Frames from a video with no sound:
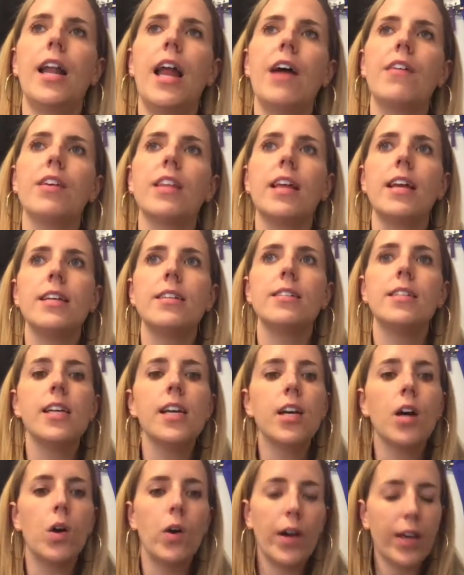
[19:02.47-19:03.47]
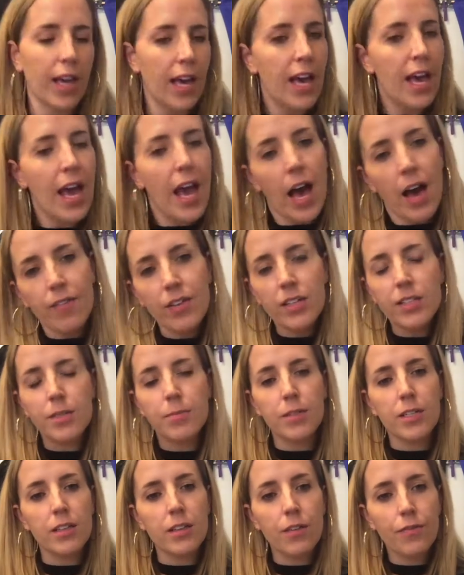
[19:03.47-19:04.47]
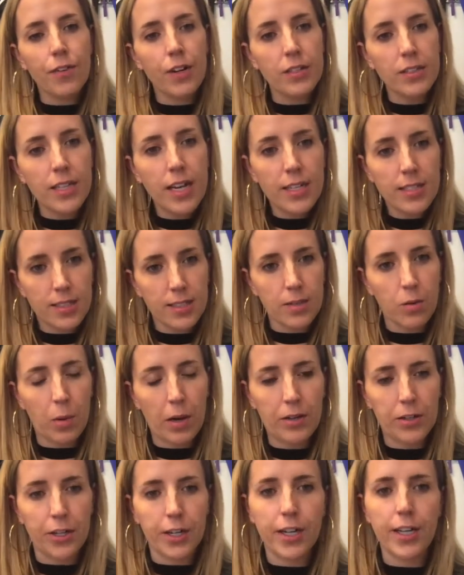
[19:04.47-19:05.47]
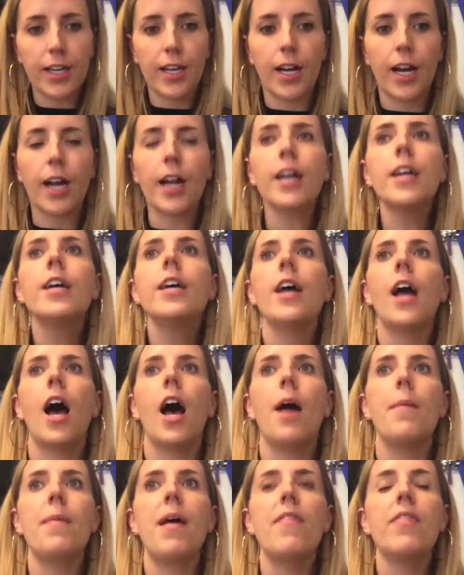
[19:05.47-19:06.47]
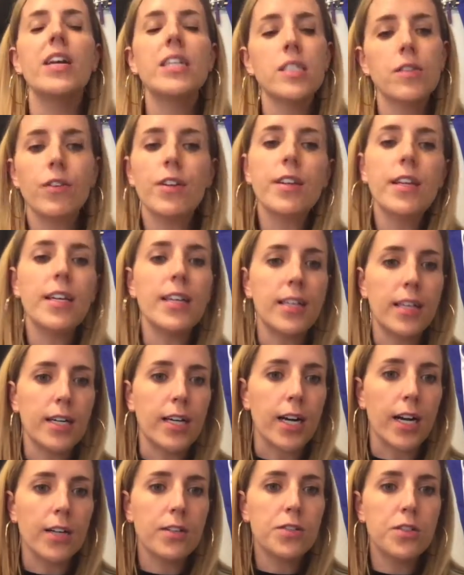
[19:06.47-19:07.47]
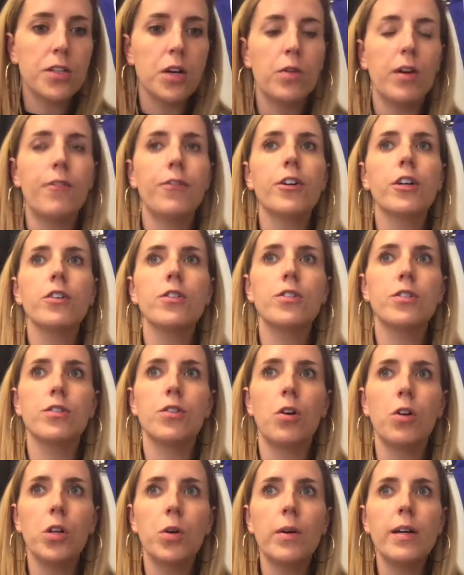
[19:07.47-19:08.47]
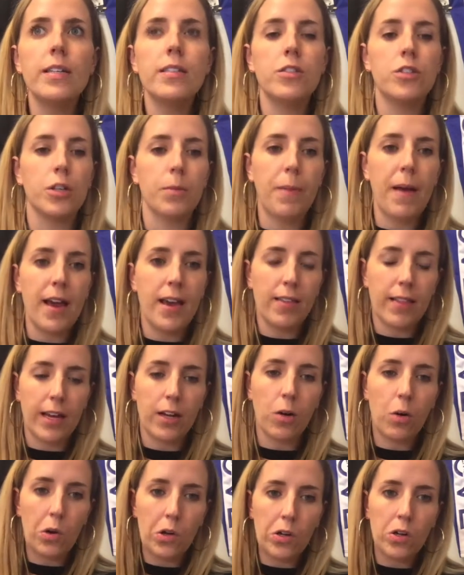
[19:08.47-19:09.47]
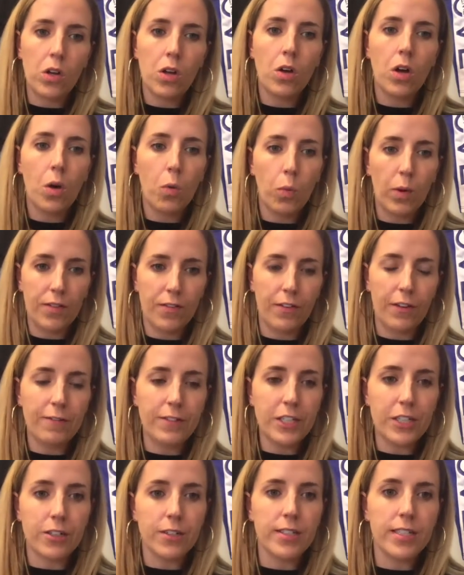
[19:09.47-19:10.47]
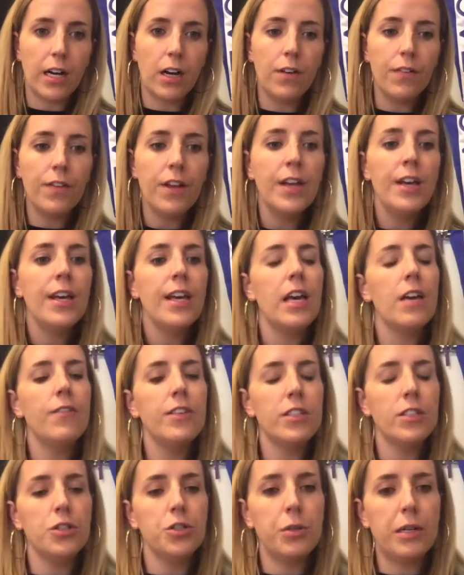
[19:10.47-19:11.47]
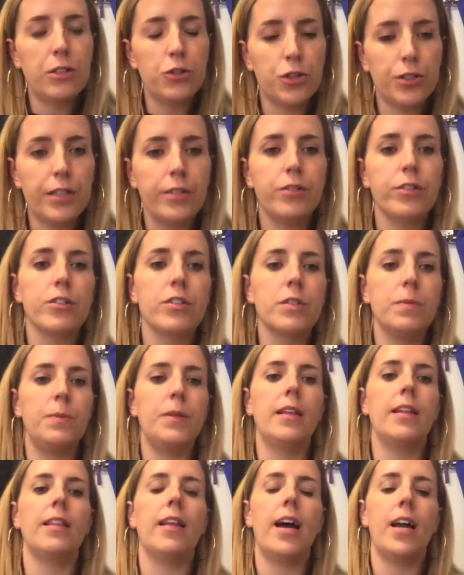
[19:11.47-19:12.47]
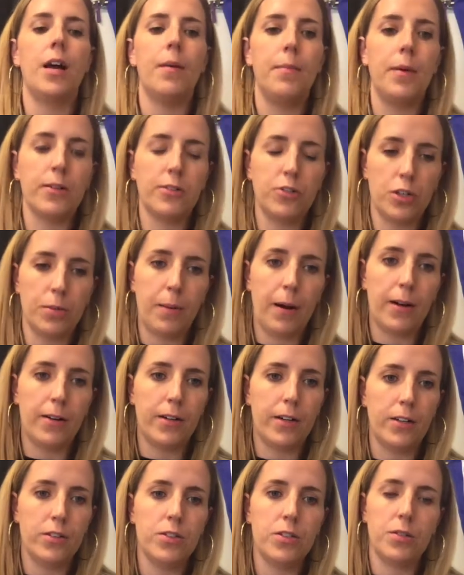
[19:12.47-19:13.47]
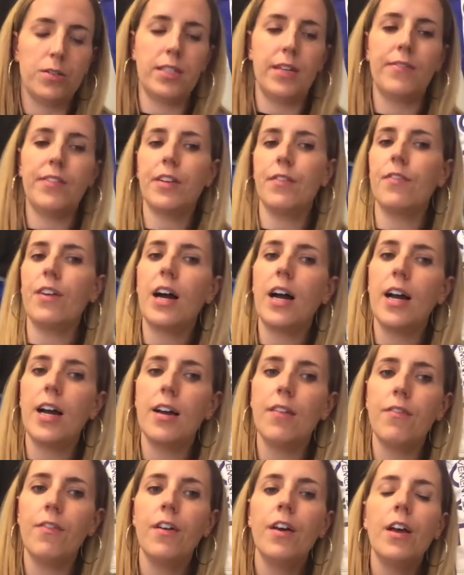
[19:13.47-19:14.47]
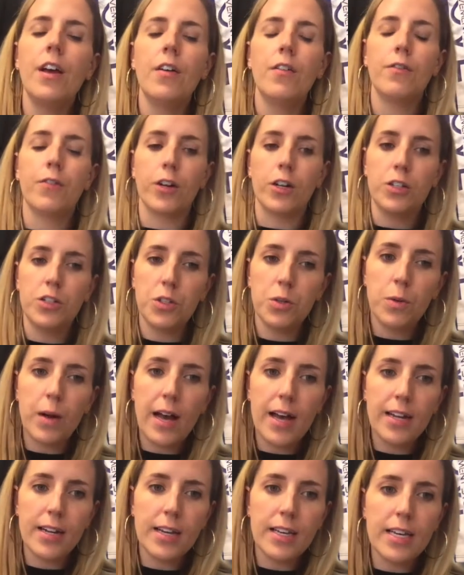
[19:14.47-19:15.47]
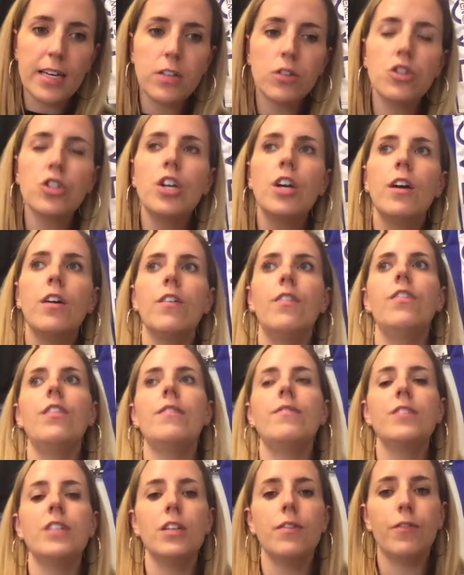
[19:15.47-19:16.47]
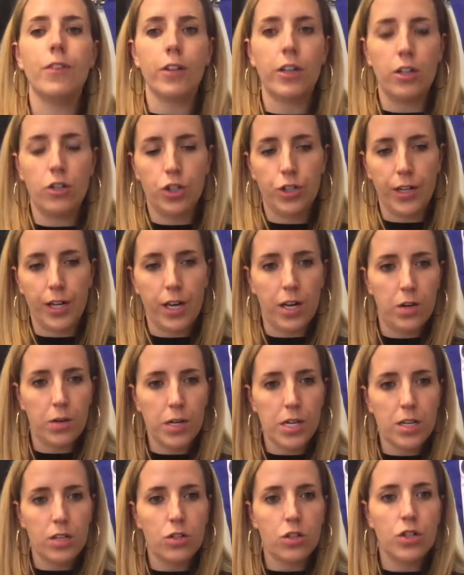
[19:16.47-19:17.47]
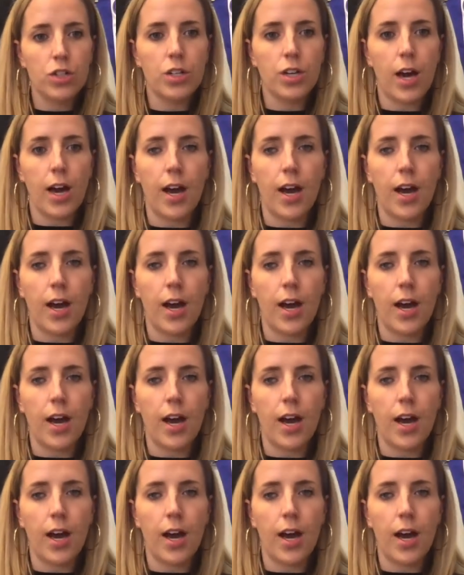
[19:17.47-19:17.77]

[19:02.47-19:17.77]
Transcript: having the AC going, having someone at the front desk while you're here. And that's for the year. So if you're a soloist, you're paying that whole $150 yourself. If it's a duet trio, you're splitting that amongst your partners. So $75 for a duet each, $50 for a trio each.